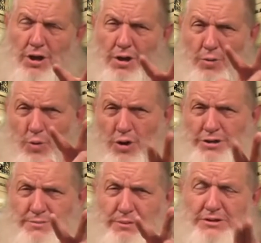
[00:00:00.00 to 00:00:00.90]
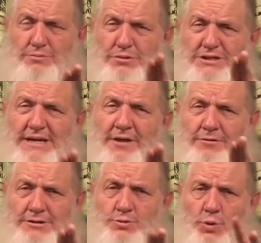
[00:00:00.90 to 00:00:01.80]
words but put together
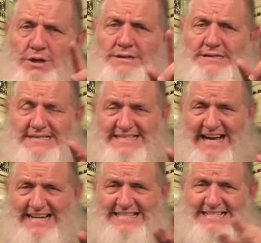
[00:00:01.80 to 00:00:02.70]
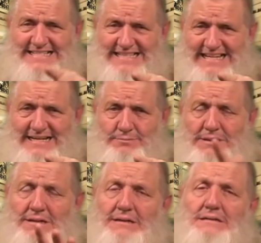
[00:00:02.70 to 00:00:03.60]
as one.
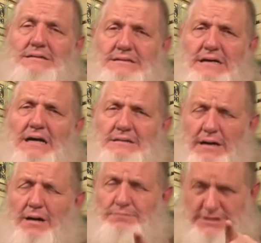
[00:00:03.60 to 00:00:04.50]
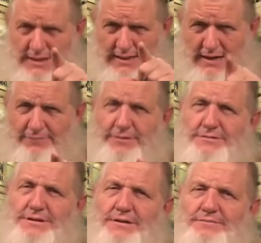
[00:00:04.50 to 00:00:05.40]
Scienceislam.com. Check it out for
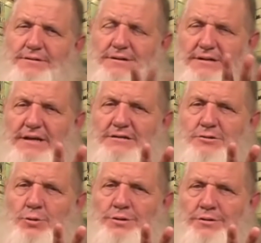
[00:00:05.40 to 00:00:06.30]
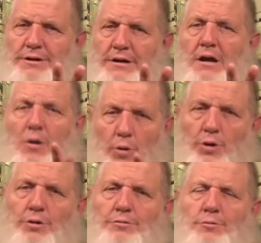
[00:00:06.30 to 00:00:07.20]
yourself. Let us know what you think. We're
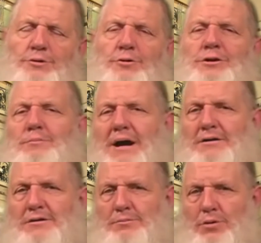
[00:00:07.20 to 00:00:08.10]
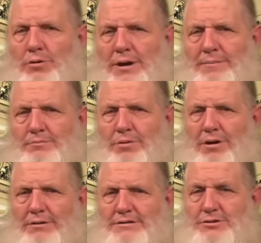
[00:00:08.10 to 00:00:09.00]
going to return you back to the program in
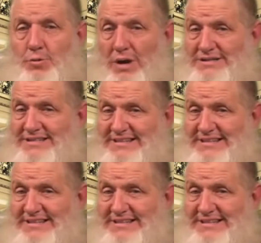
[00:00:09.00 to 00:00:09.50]
progress. You're watching